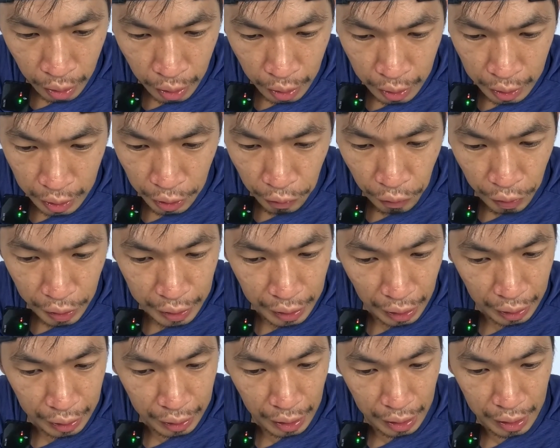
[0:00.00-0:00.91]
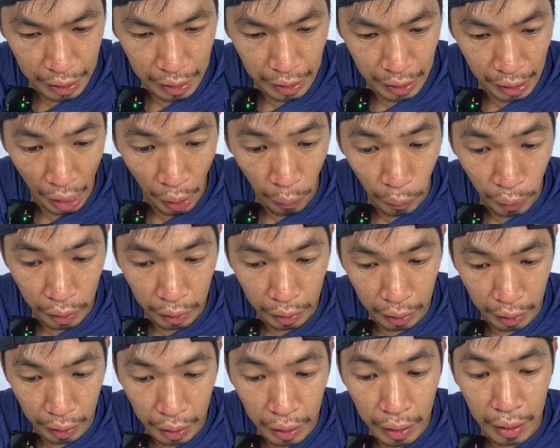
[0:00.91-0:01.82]
Serving size is
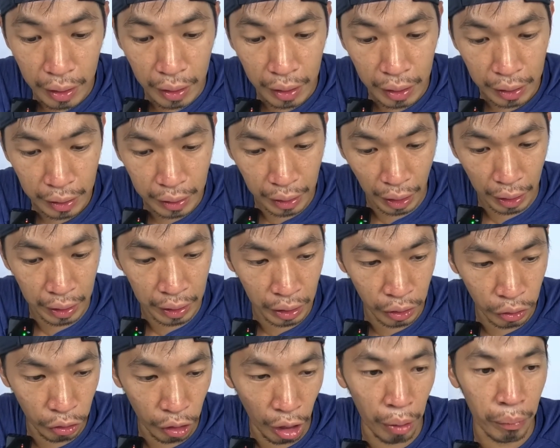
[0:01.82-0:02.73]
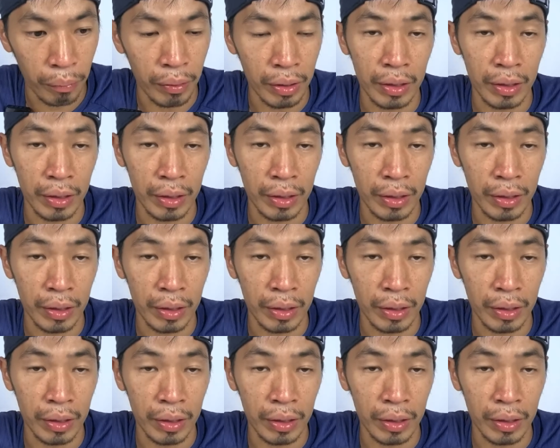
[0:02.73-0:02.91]
76 gram.